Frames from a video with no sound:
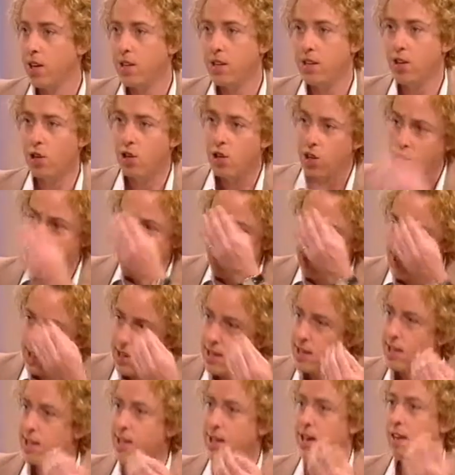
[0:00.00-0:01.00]
it so you could
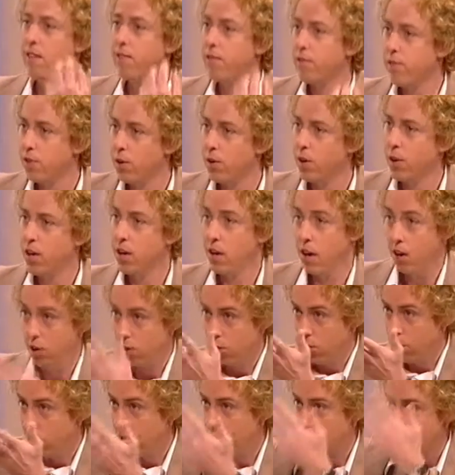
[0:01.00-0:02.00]
see skin through it, like
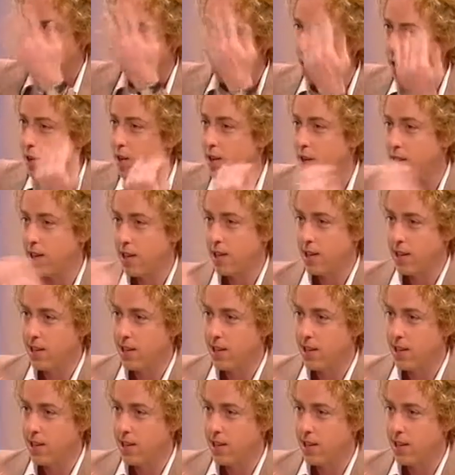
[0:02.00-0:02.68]
yours. You know, you see